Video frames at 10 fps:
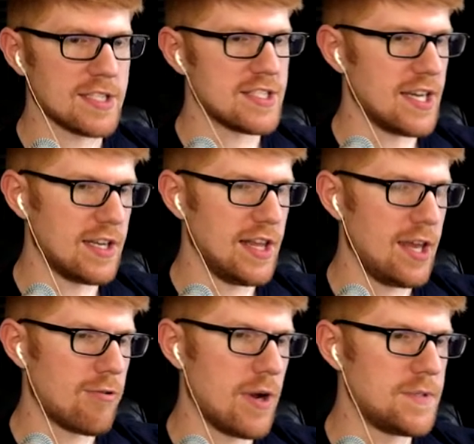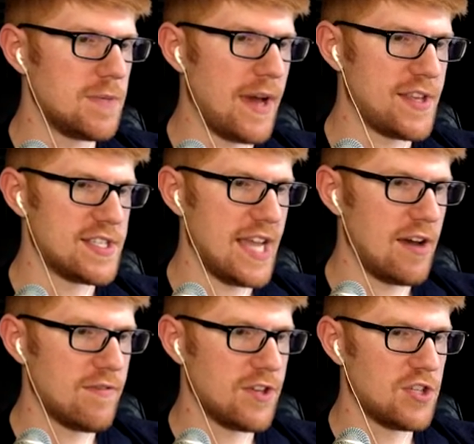is suddenly interrupted by the
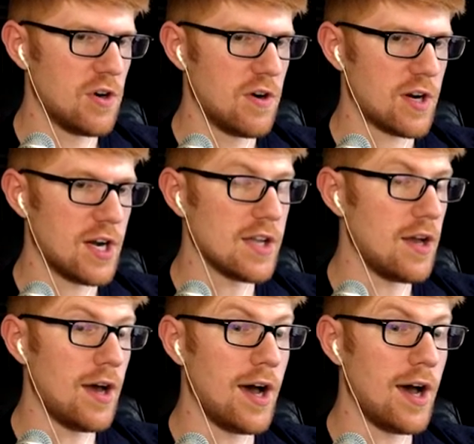sound of the door caught...